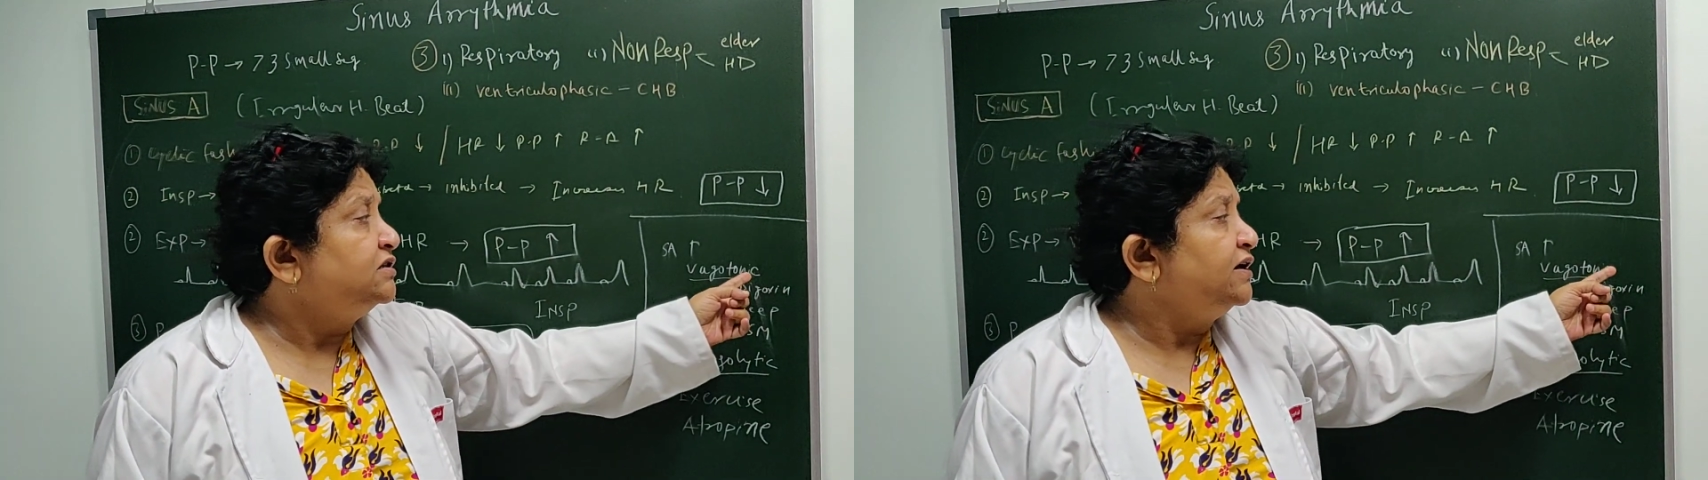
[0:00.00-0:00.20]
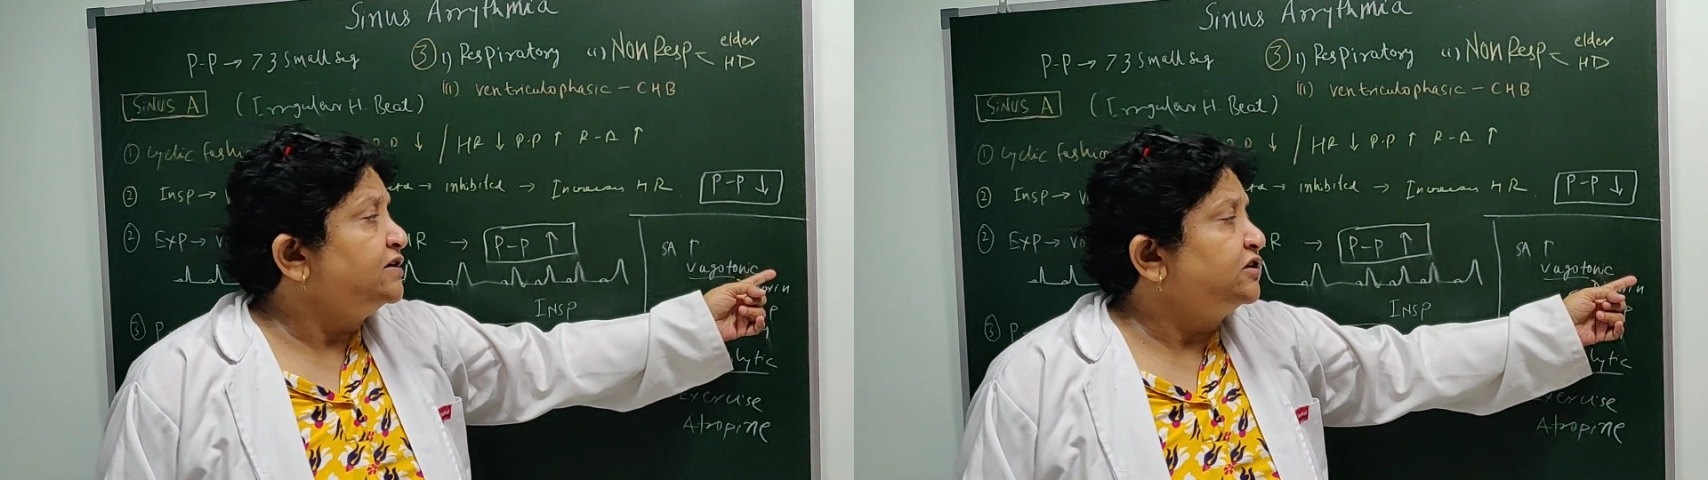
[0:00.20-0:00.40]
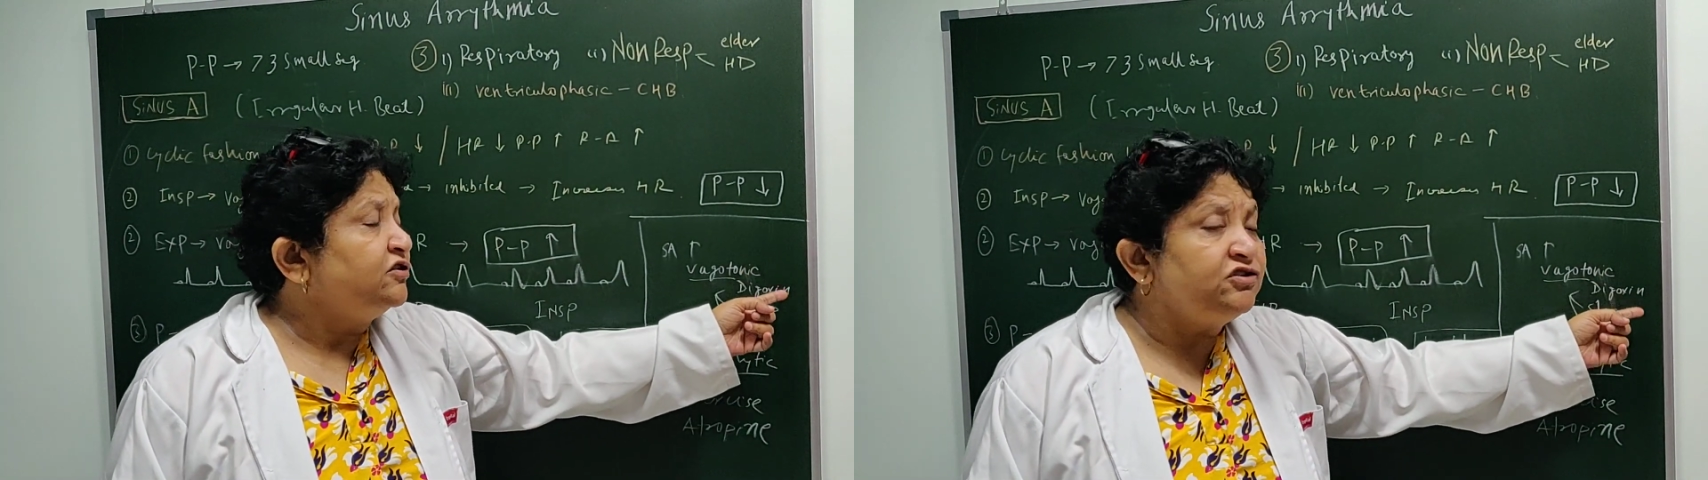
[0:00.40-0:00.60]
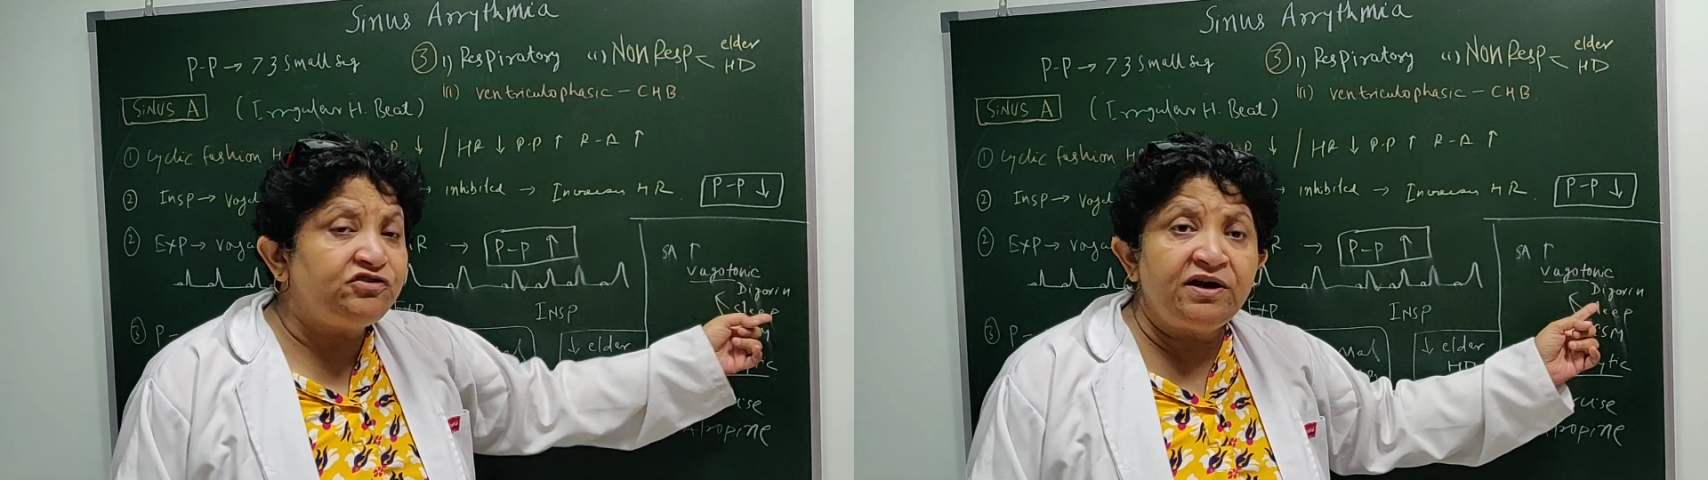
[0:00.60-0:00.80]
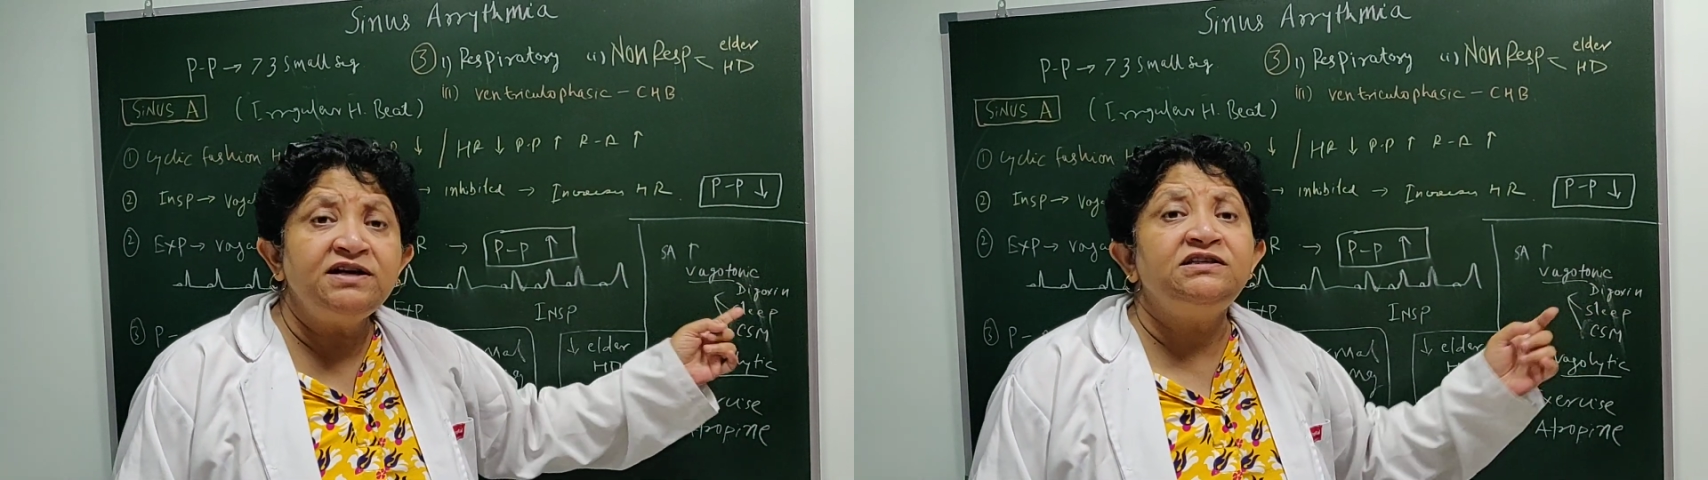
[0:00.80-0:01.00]
certain
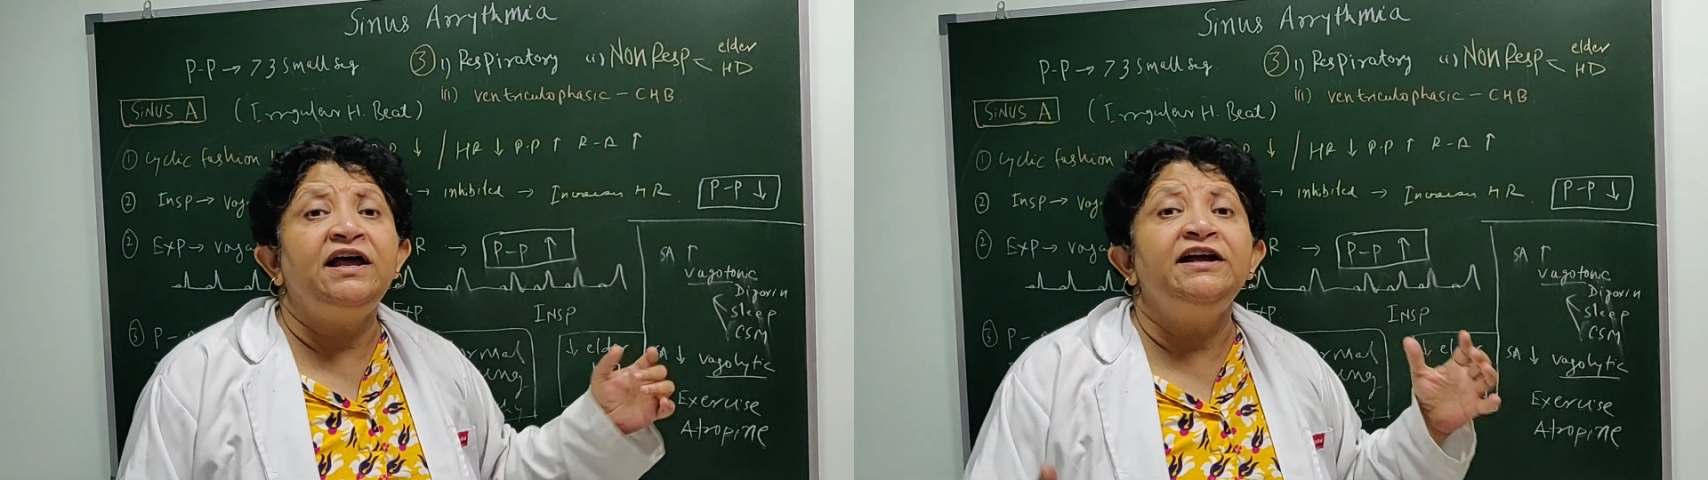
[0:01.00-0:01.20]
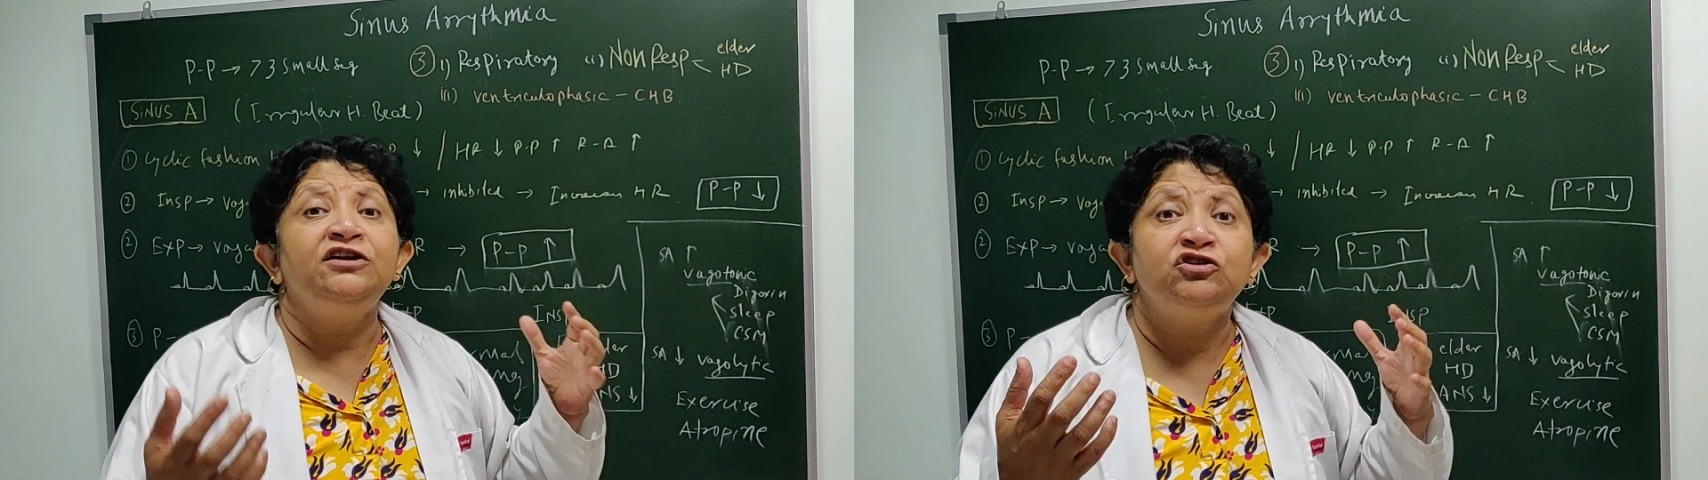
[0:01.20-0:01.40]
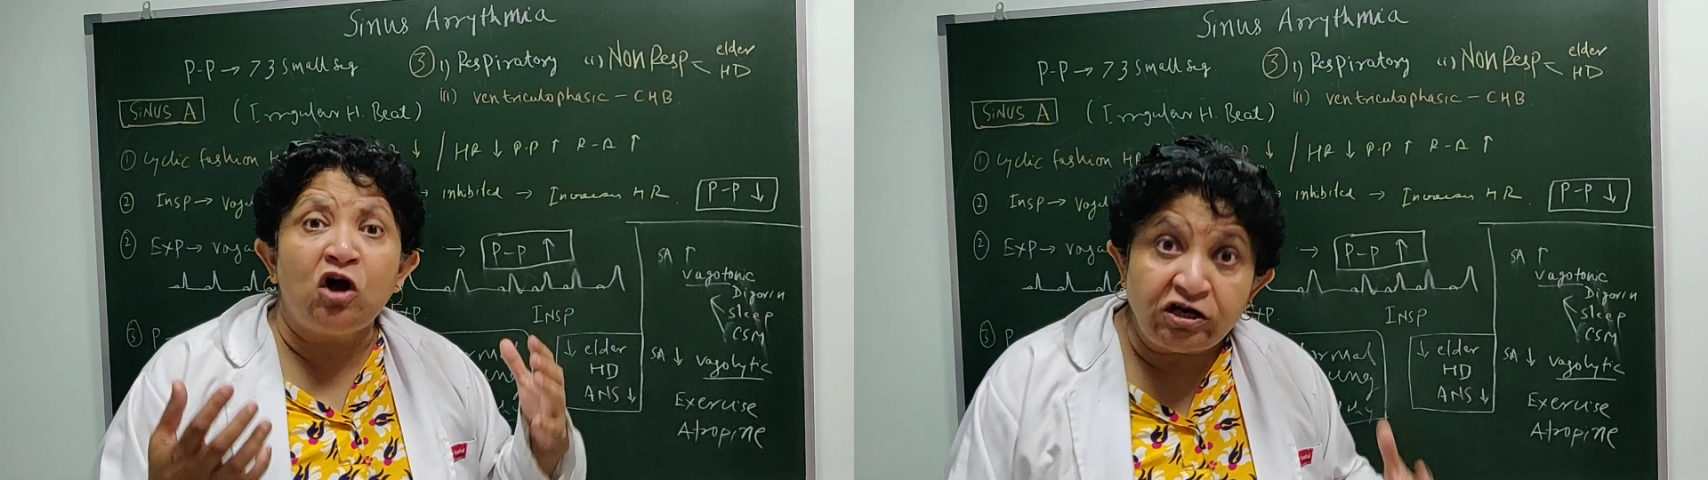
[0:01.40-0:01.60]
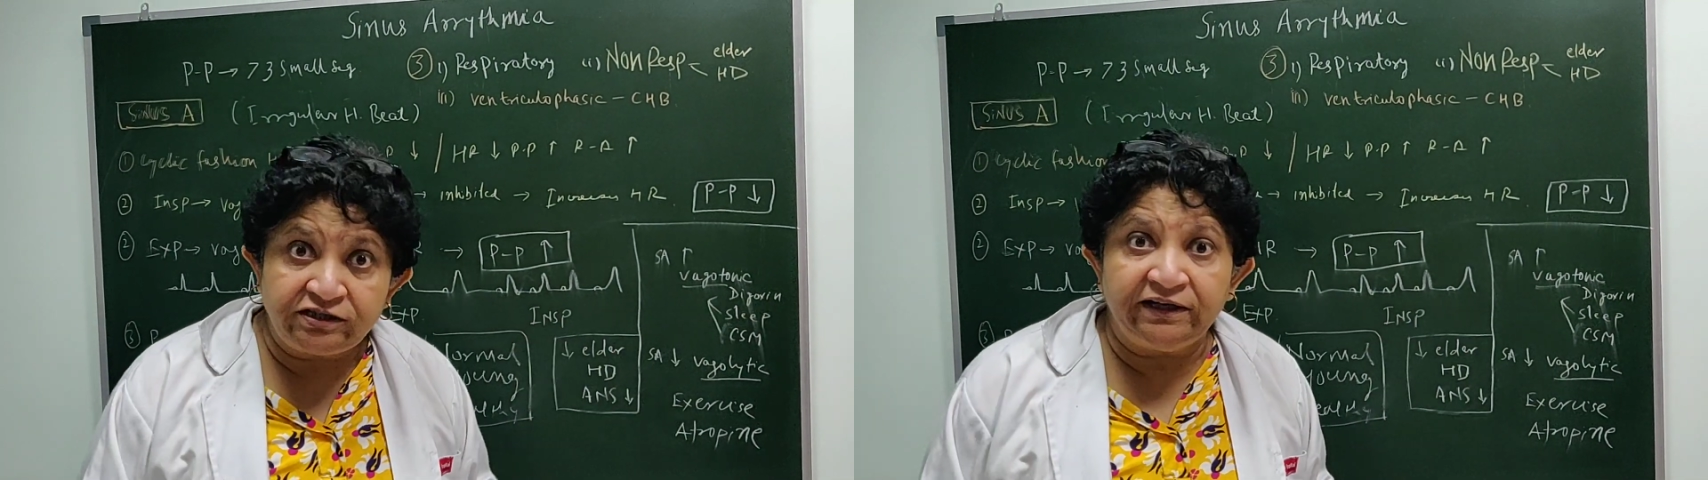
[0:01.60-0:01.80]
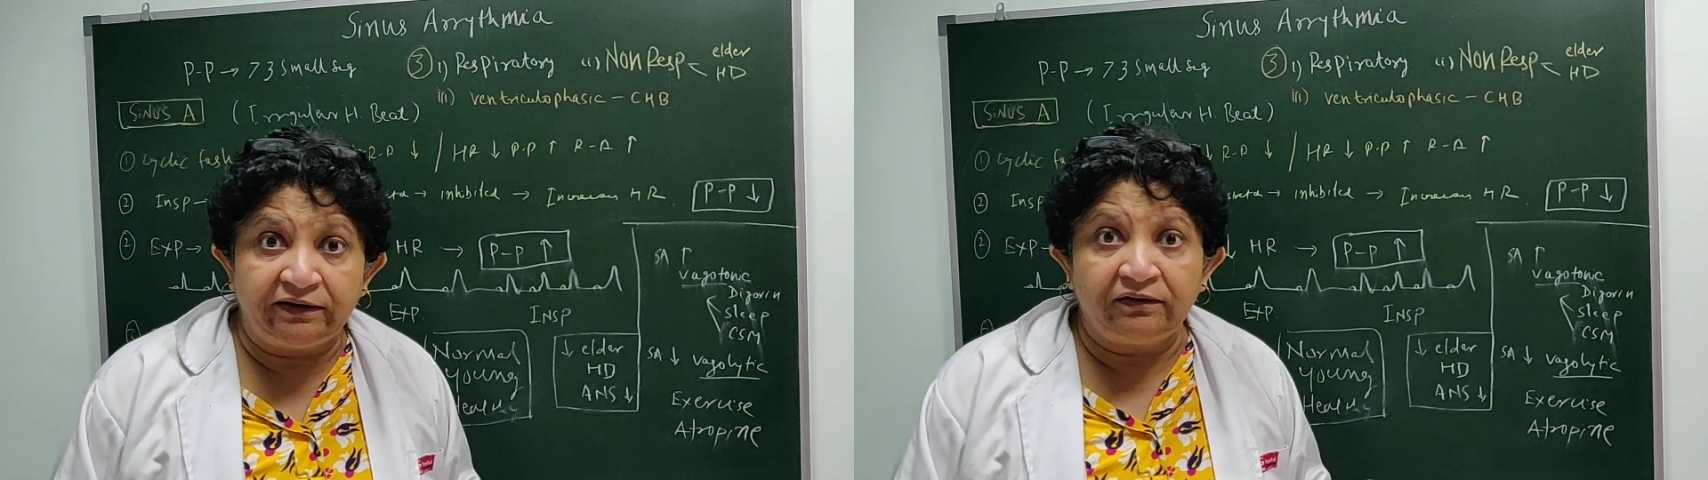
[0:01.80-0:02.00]
drugs like
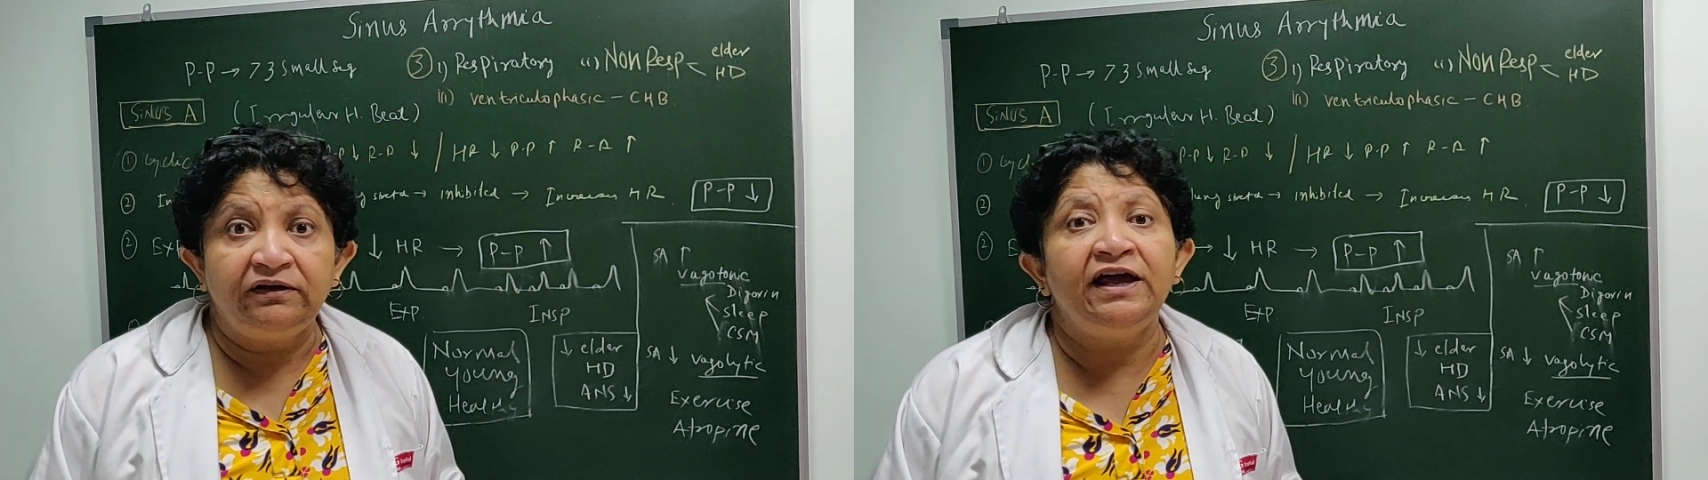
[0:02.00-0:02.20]
digoxin